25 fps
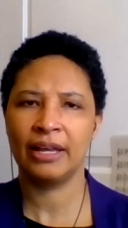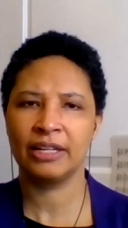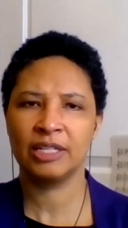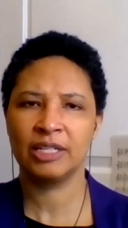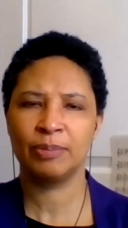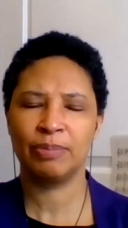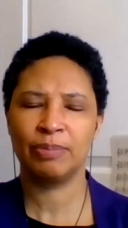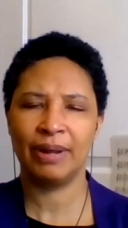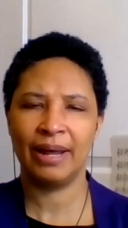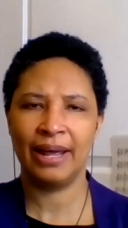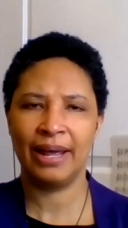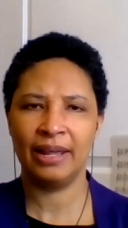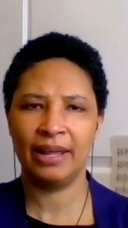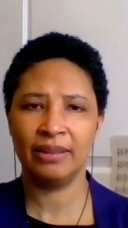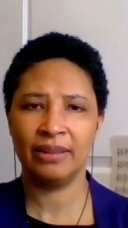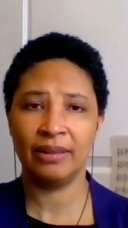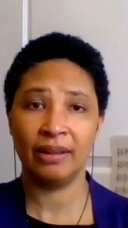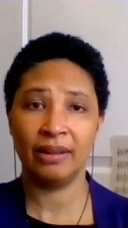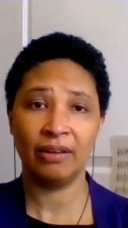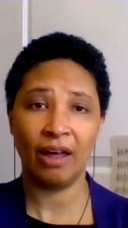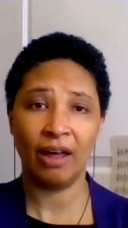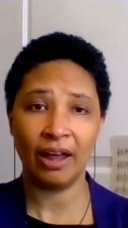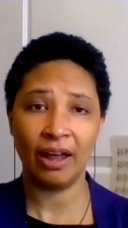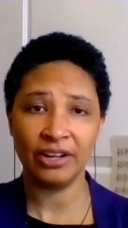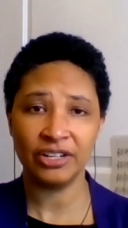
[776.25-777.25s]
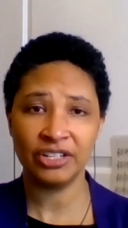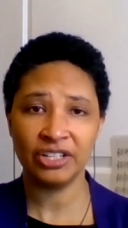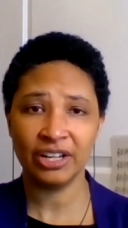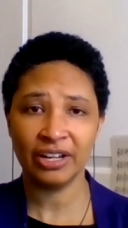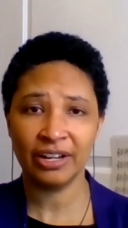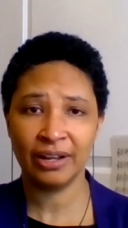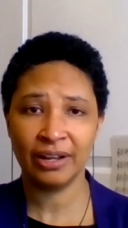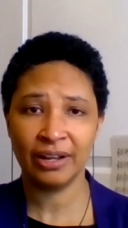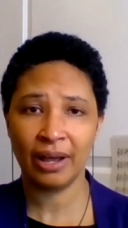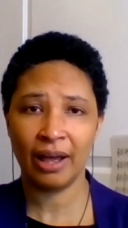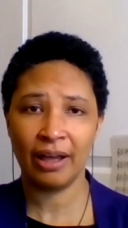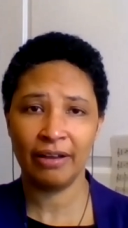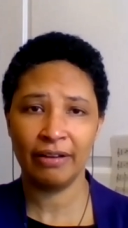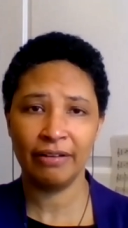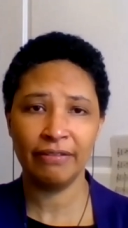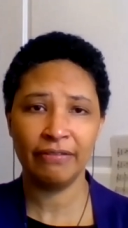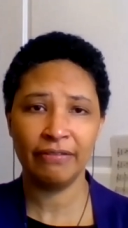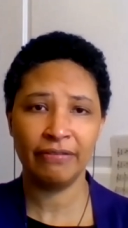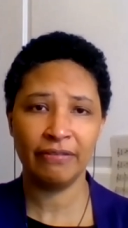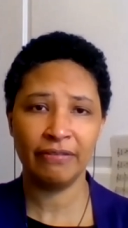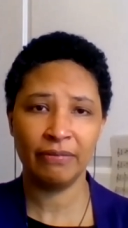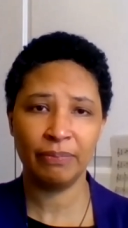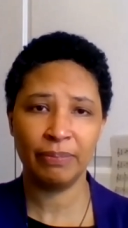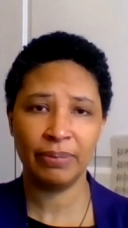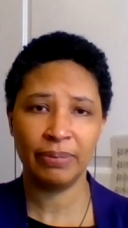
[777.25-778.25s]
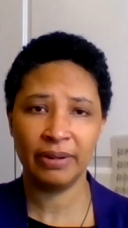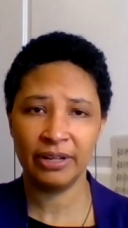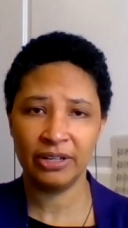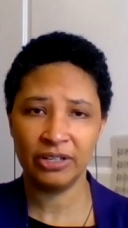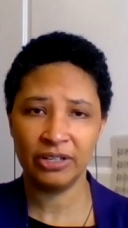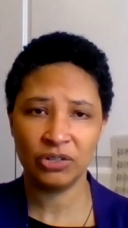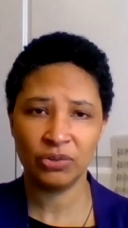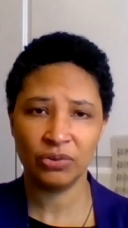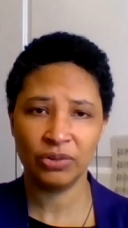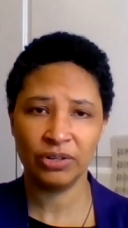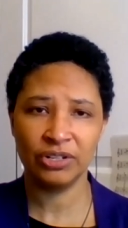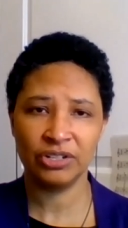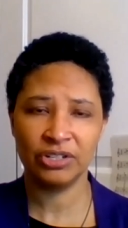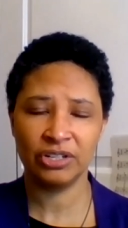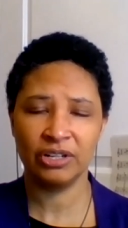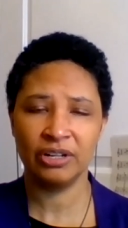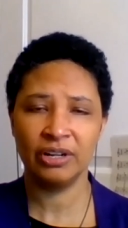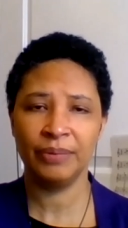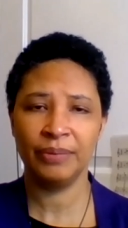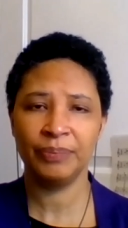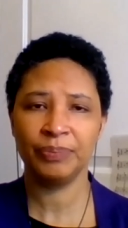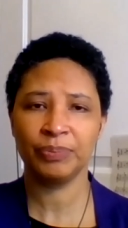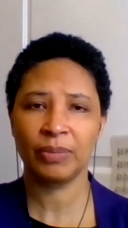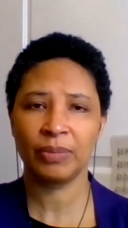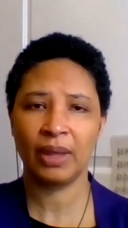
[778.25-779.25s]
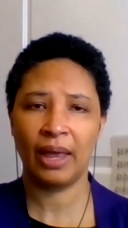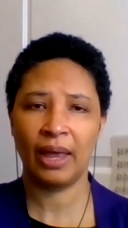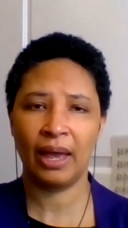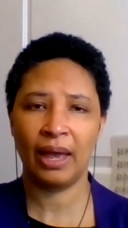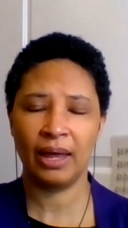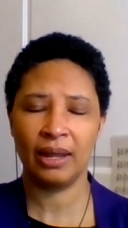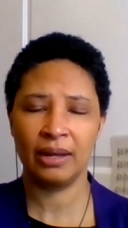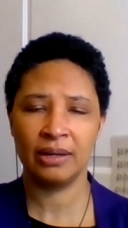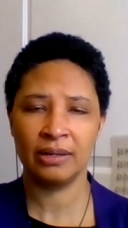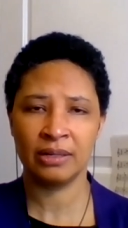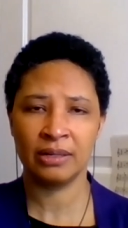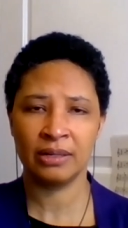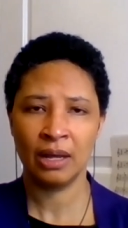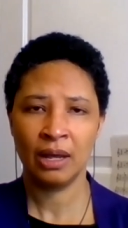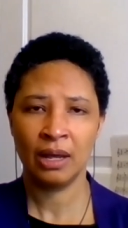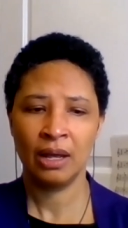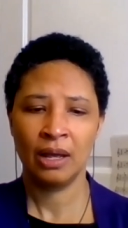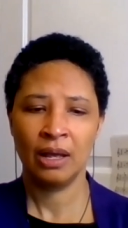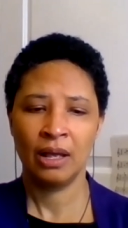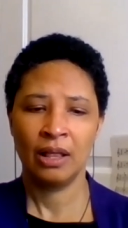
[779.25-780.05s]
explain the logic of police torture and